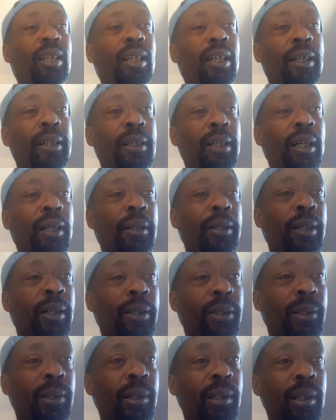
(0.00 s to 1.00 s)
an,
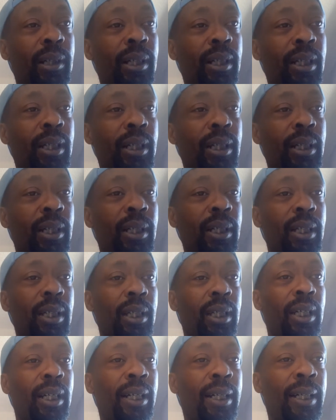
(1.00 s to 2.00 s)
another
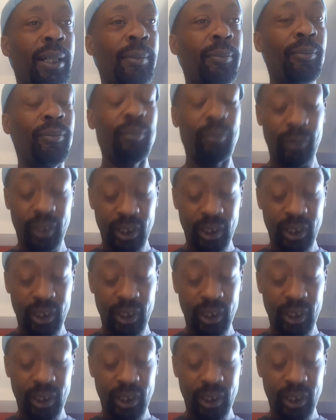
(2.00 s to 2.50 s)
um,